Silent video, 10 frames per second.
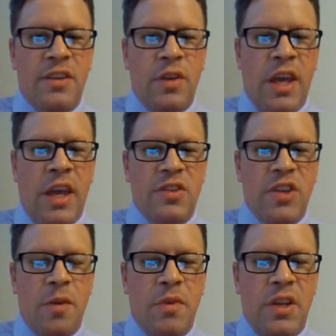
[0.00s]
You can't
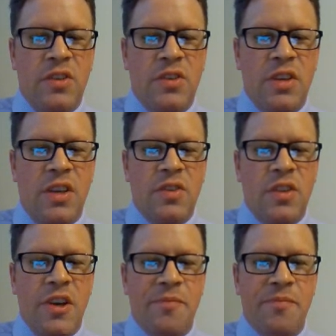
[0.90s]
see him, but he's
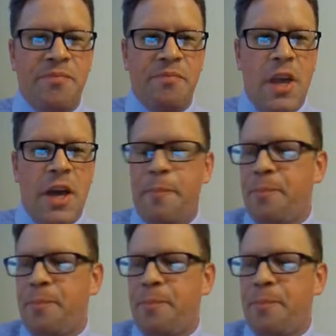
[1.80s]
there. Yeah.